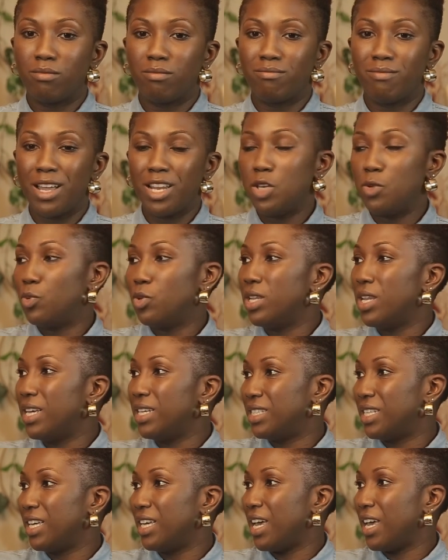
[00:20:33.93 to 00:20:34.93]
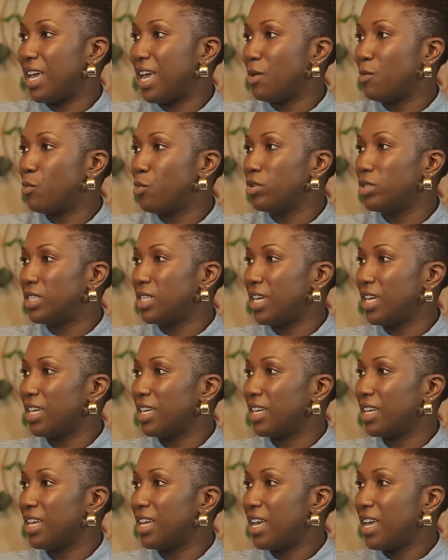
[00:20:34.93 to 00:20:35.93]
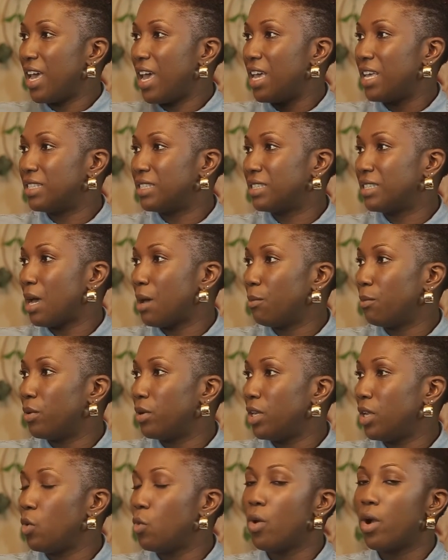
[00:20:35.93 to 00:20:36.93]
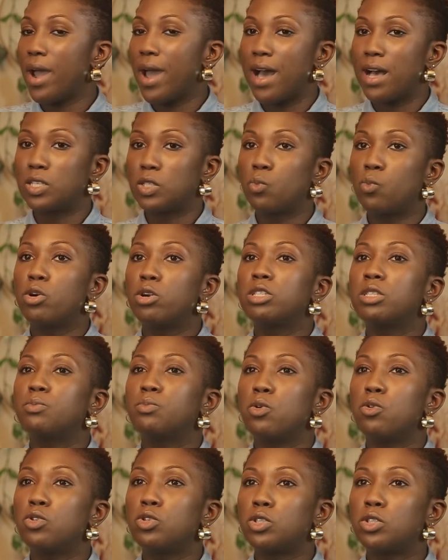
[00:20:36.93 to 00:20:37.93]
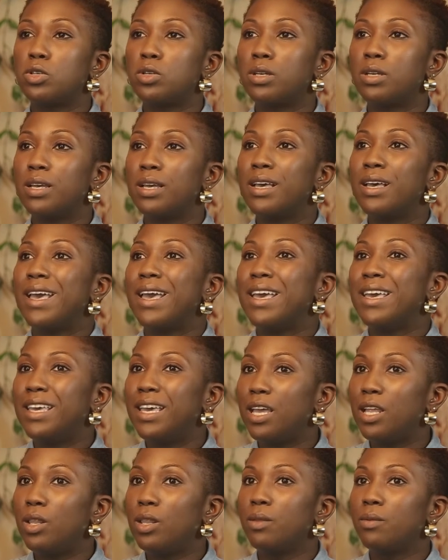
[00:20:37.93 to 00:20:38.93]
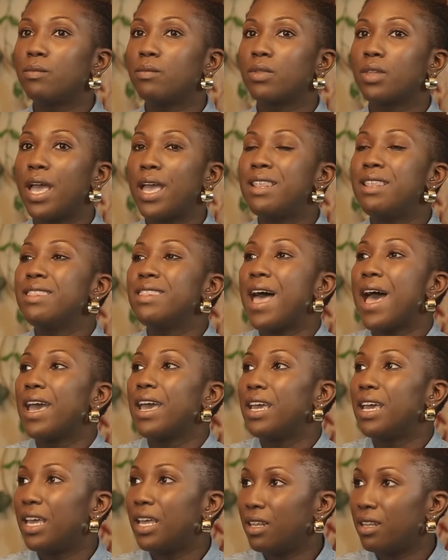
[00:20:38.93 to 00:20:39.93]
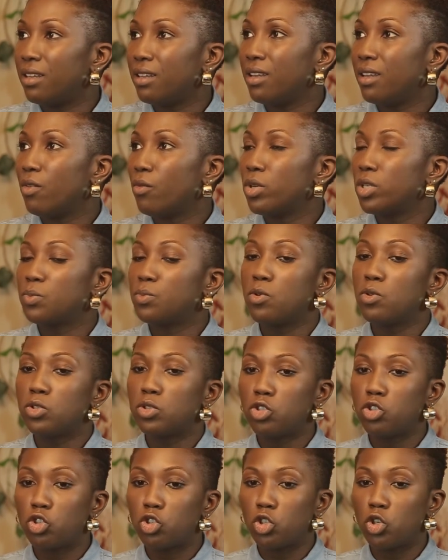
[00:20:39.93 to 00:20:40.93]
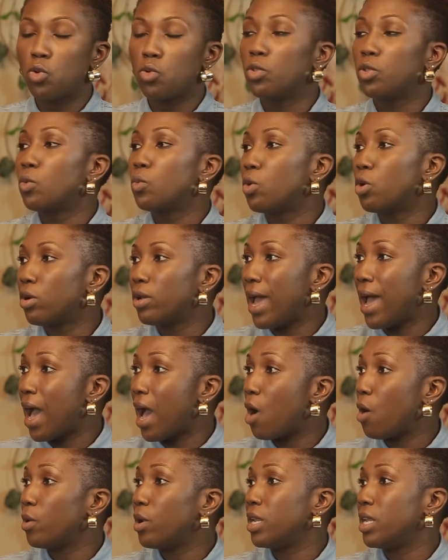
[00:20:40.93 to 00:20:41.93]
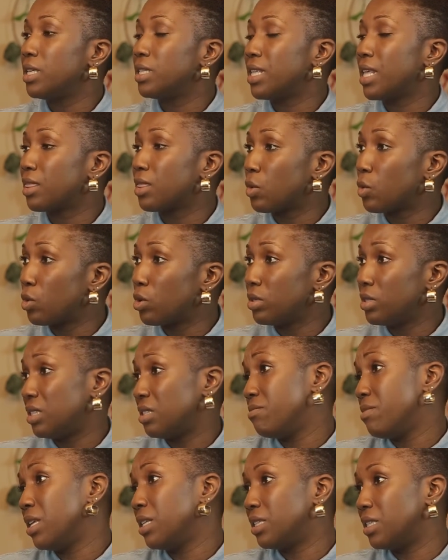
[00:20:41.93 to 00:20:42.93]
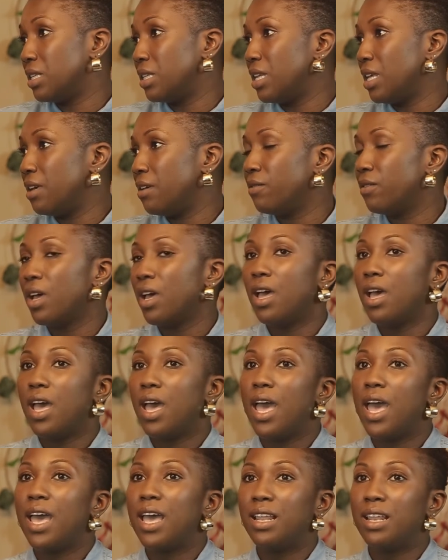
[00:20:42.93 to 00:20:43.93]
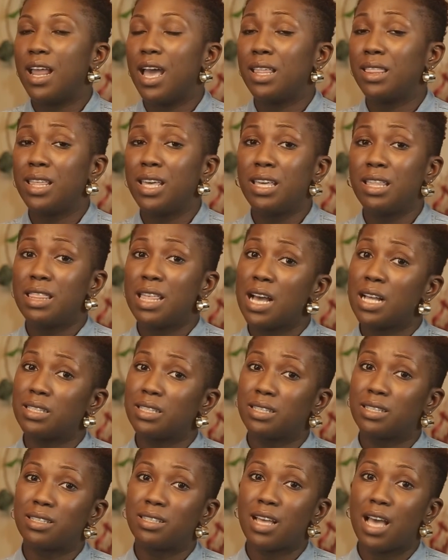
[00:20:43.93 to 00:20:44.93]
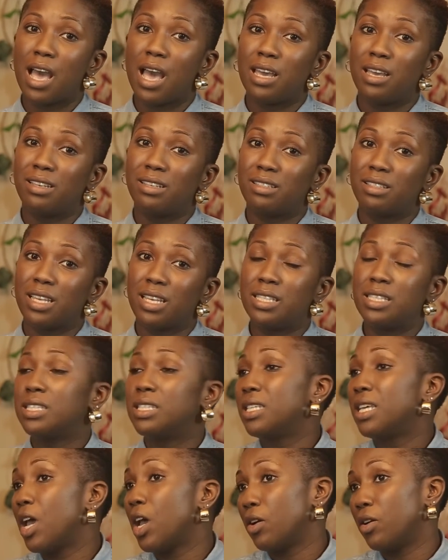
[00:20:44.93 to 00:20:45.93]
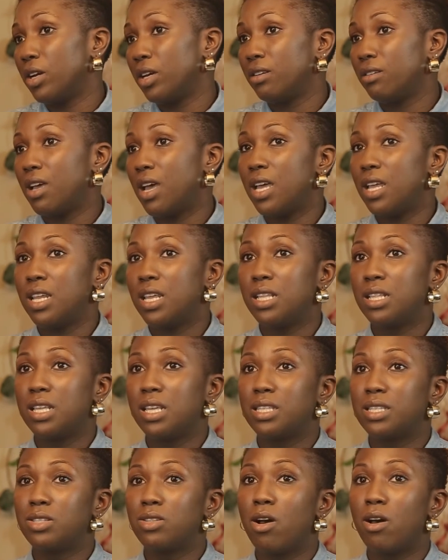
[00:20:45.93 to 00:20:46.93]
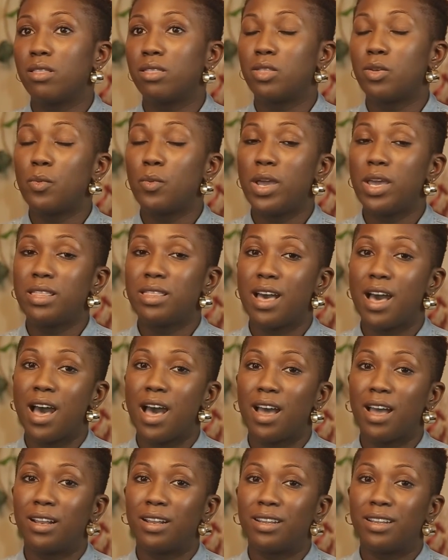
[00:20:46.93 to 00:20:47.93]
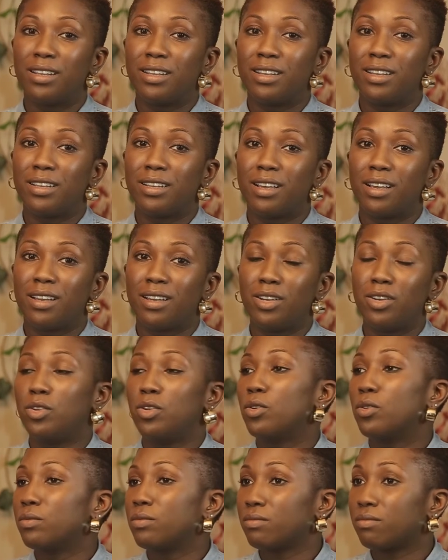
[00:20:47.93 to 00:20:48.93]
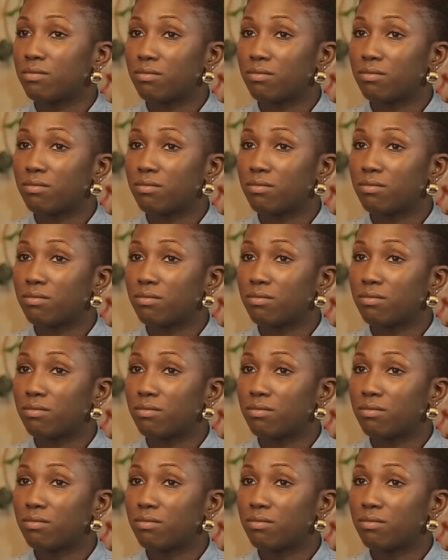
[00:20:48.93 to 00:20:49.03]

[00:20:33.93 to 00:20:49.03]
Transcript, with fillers: manipulating it and mm-hmm. putting a stamp on it whereas mm-hmm. we're supposed to again enlighten we're mm. supposed to show the world how mm. it is that the world is meant to live mm. and i think that's it, it's scary and it, it's not the way that you know